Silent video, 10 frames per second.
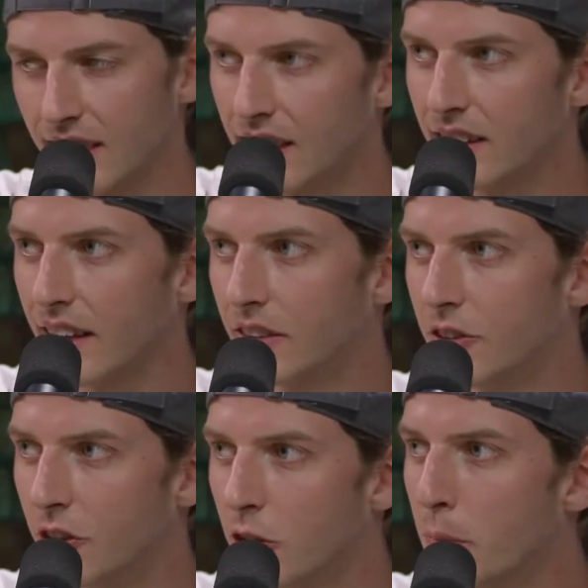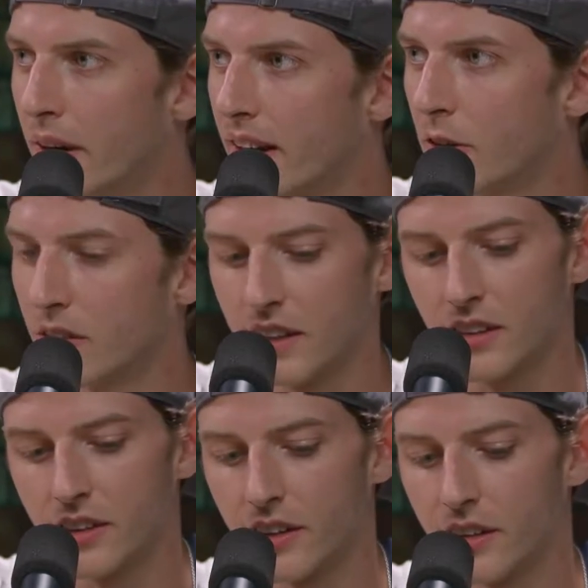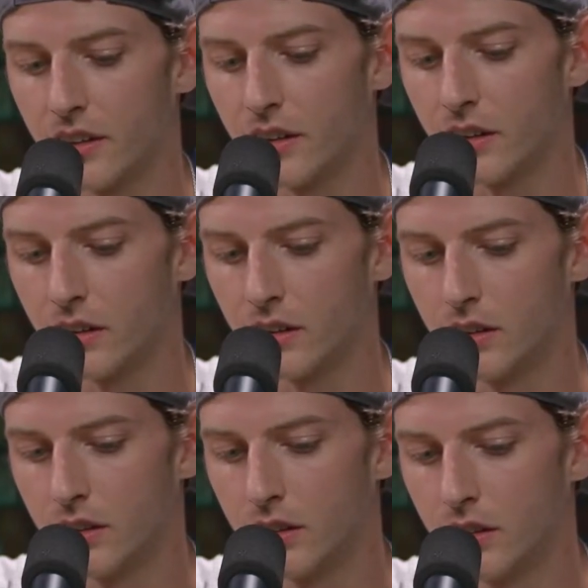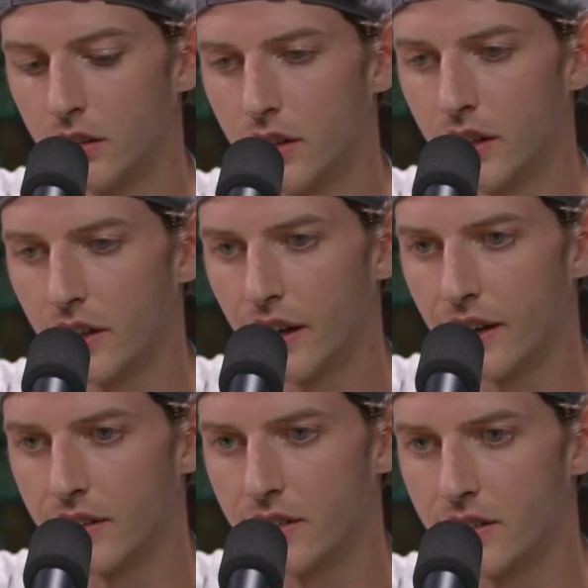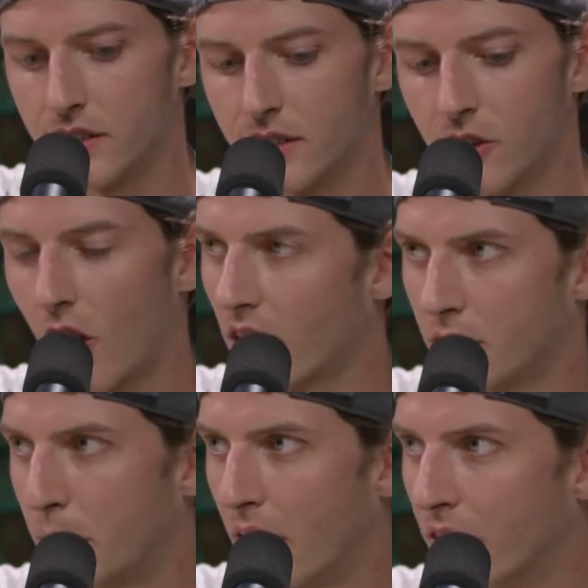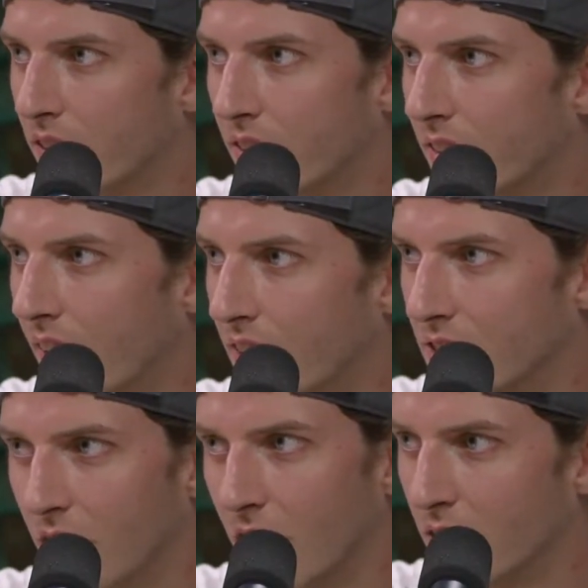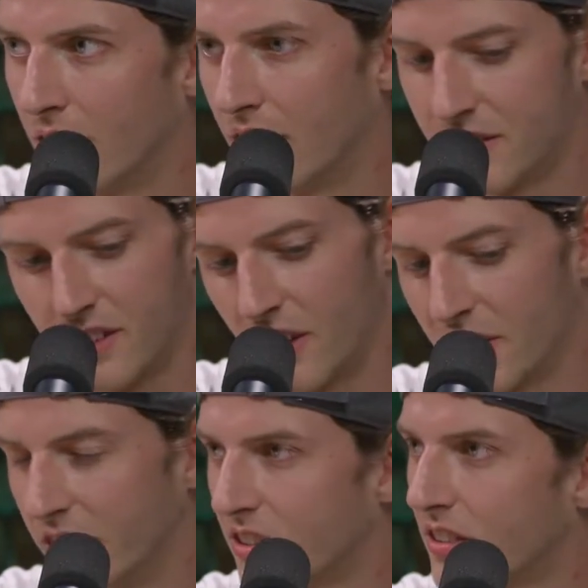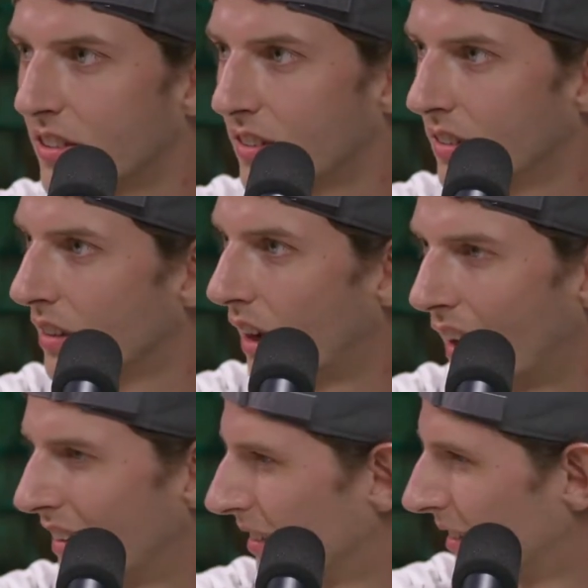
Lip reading: think they do, but I don't think they're as talked about as the other, as the others. I